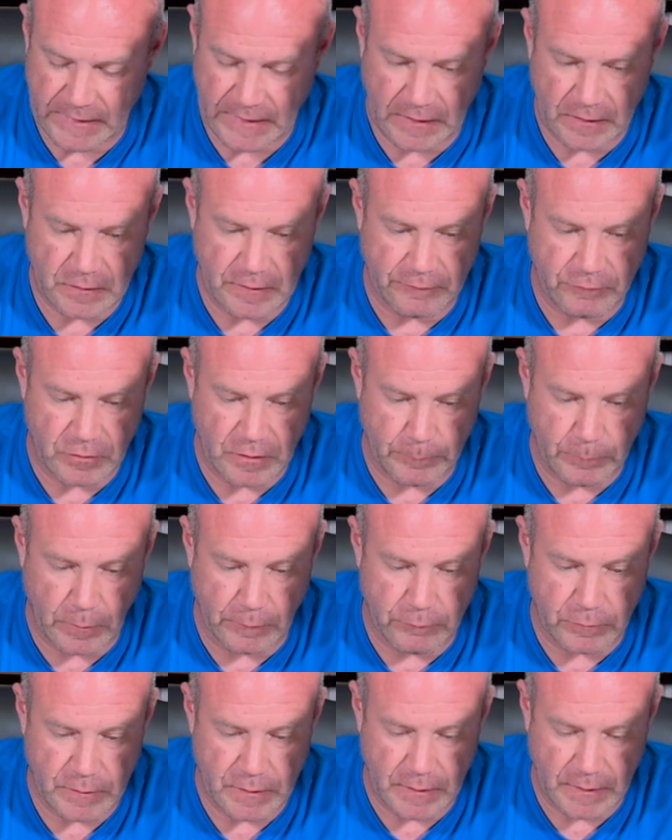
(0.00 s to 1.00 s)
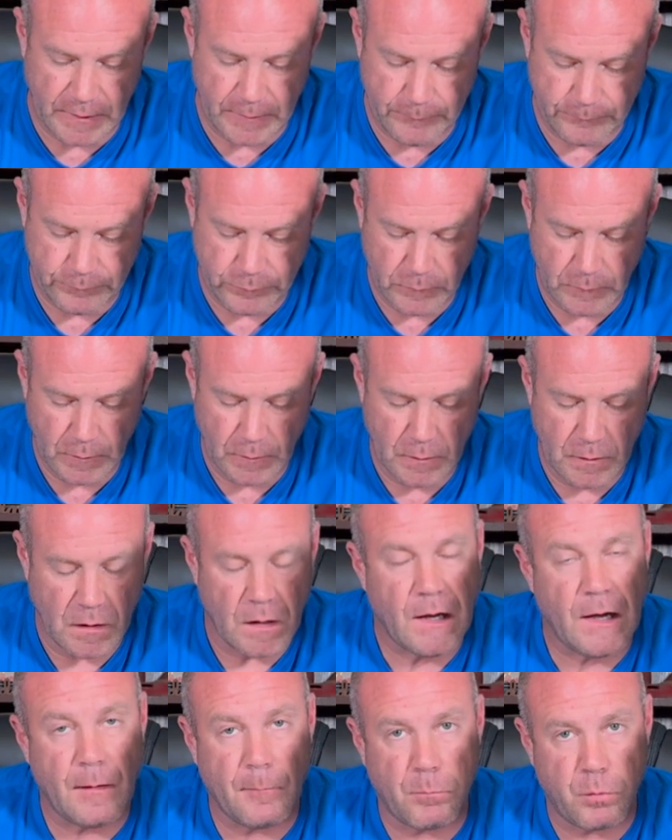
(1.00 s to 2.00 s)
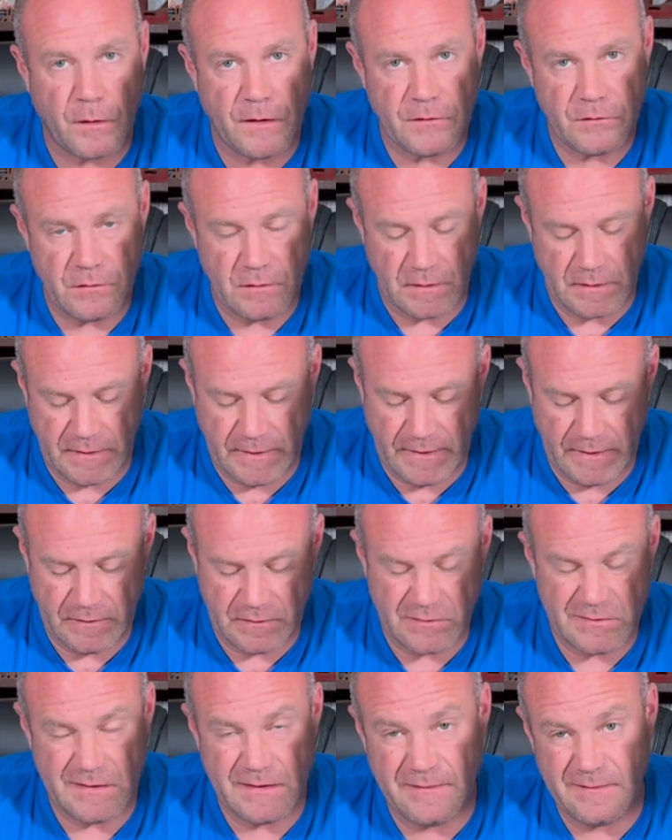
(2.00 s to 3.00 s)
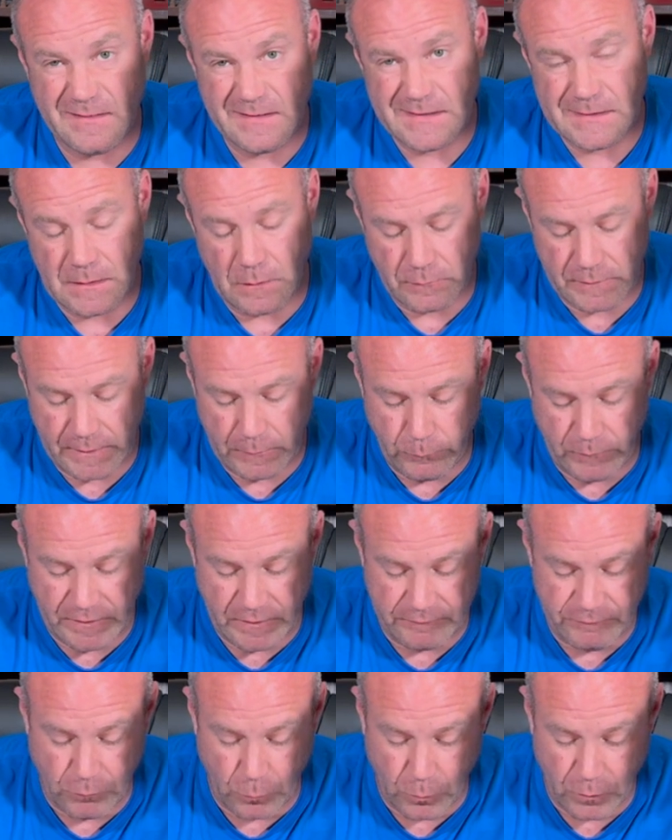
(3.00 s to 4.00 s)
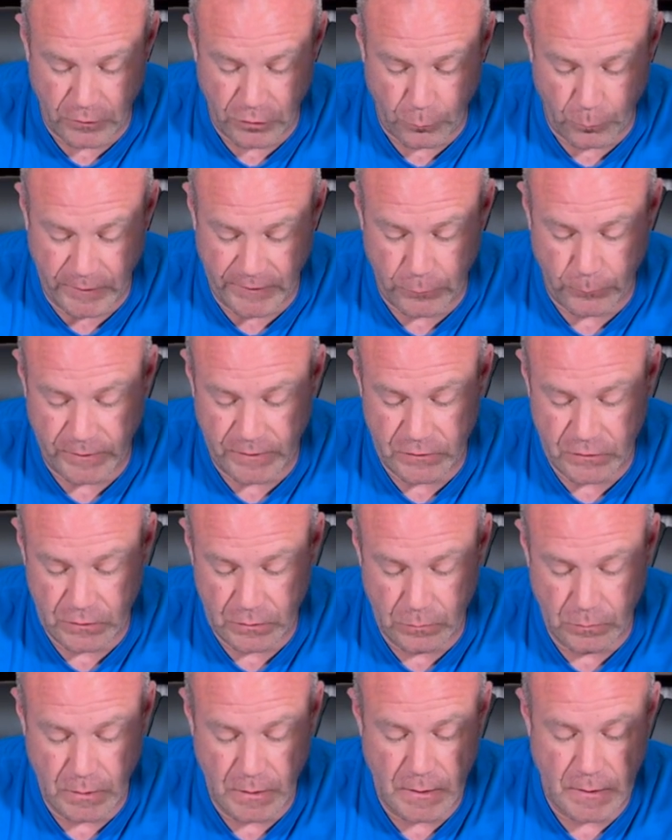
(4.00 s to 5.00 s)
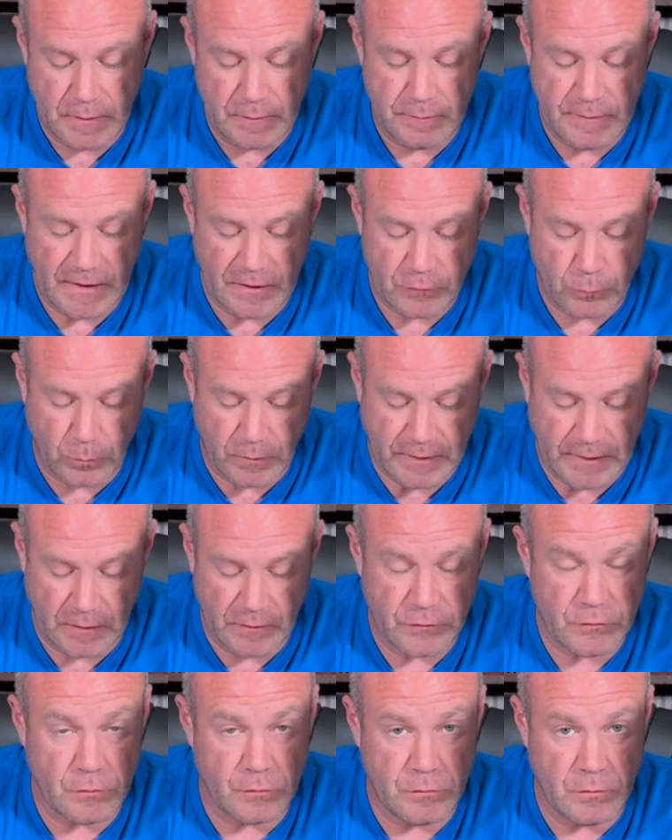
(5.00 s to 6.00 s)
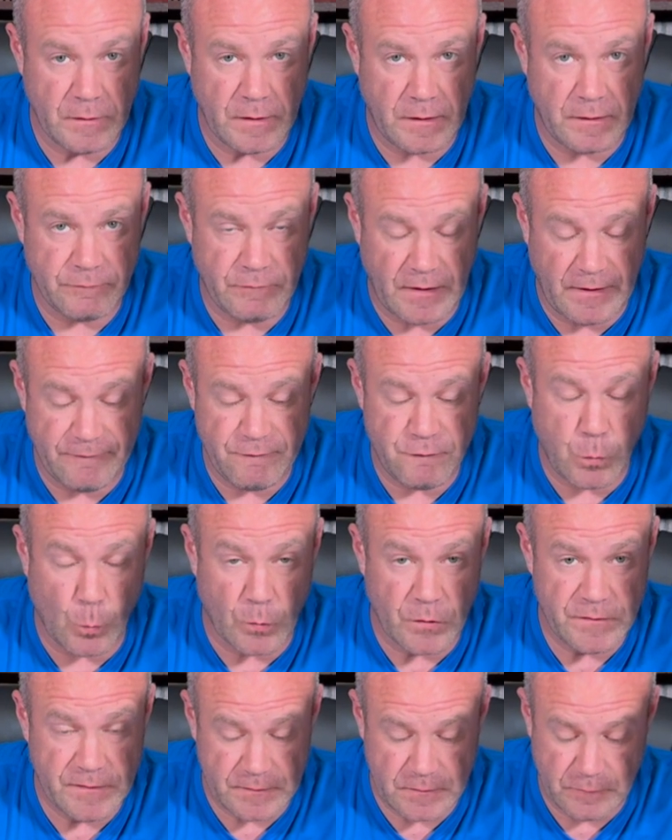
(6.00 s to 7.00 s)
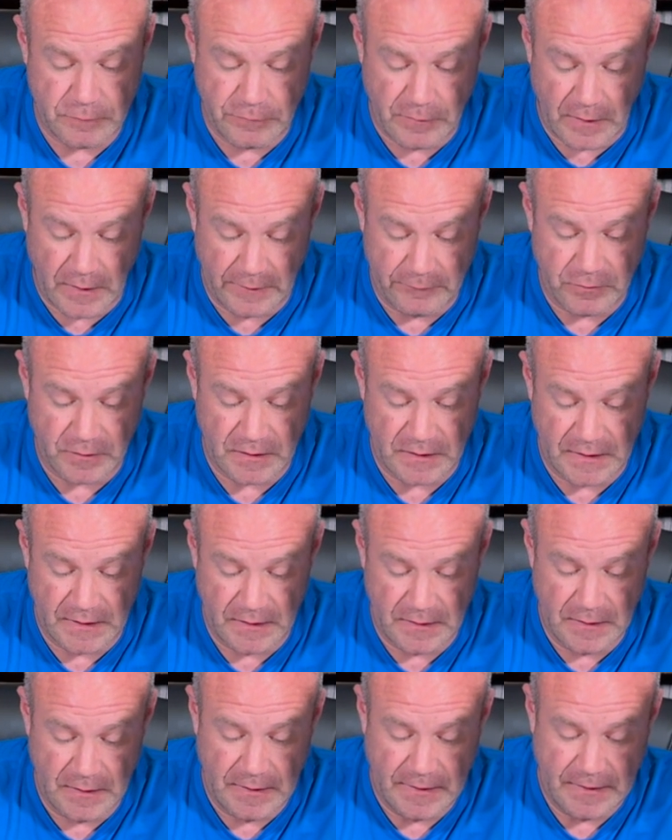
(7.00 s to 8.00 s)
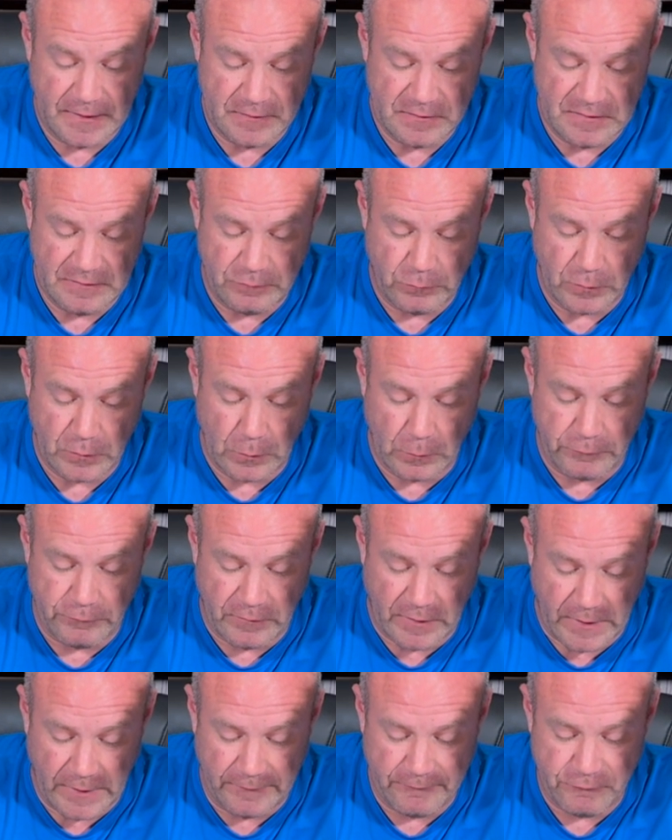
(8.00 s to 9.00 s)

I'll press it again to see, okay, we did 4, 3, 3, 2. Next workout, let's do 295, 4 sets of 5 again, and see if we go 5, 4, 3, 3, 3, 3.